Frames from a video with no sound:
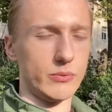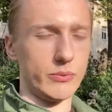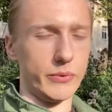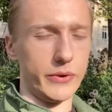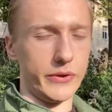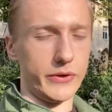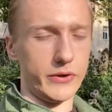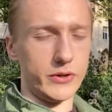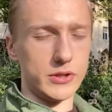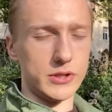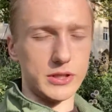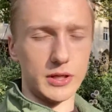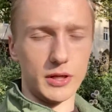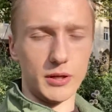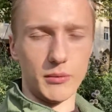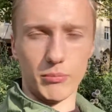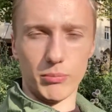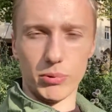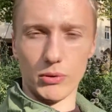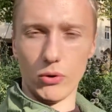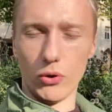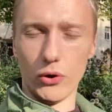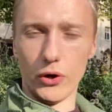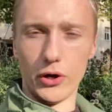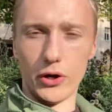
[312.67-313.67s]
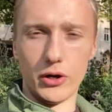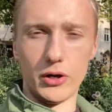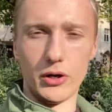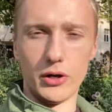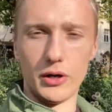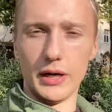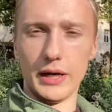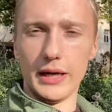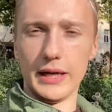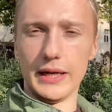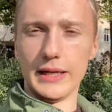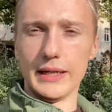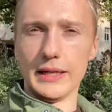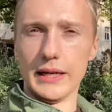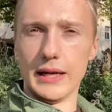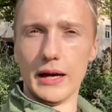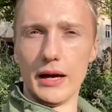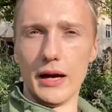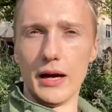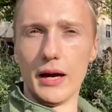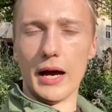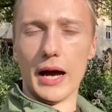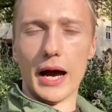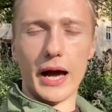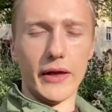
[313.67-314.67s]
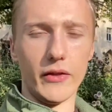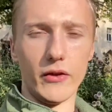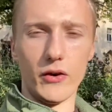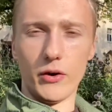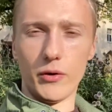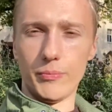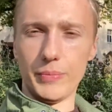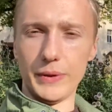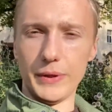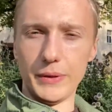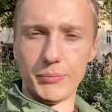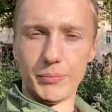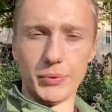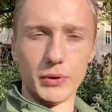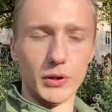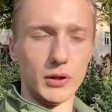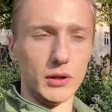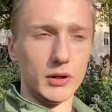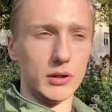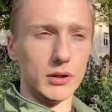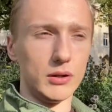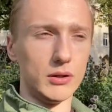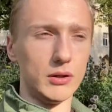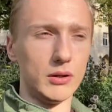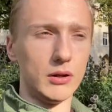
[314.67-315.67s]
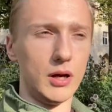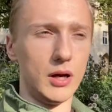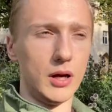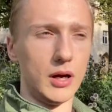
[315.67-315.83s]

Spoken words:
whether it's an employer, other people,